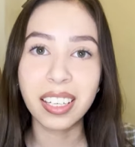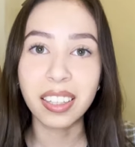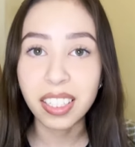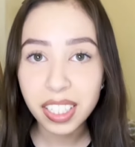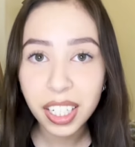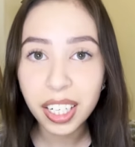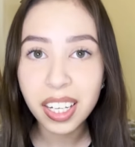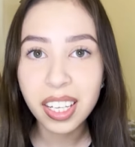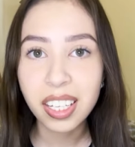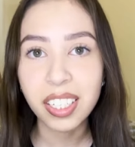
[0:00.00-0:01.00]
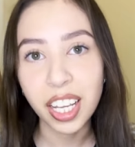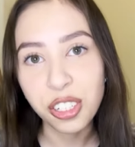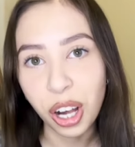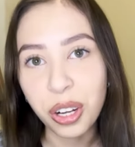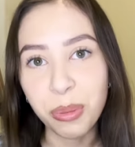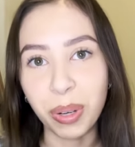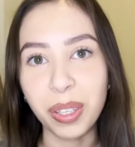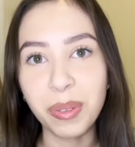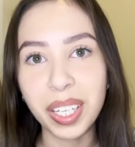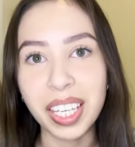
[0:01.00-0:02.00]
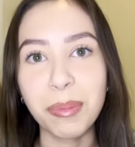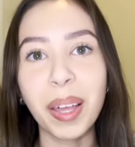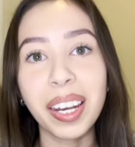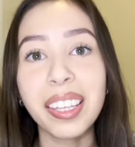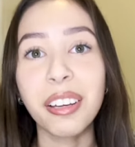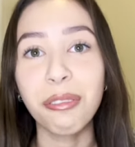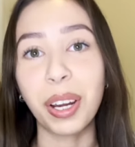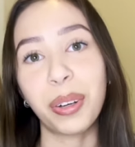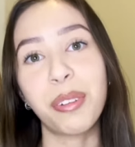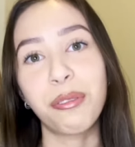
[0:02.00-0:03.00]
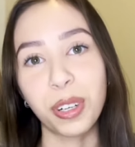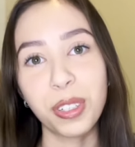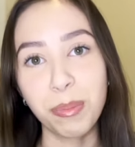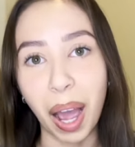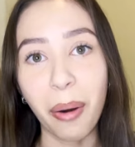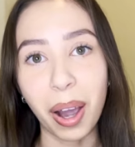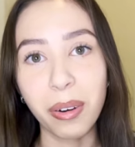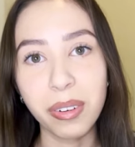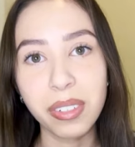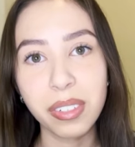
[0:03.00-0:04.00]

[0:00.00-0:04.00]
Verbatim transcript: This year, Saint John, New Brunswick is planning their very first powwow.